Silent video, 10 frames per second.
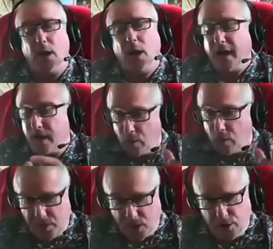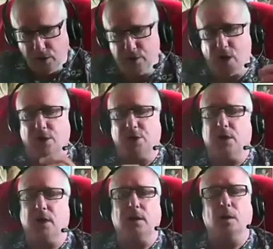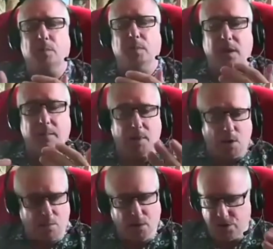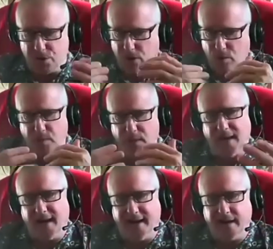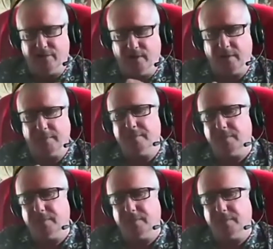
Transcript: It could be a news article, it could be a blog post, it could be anything.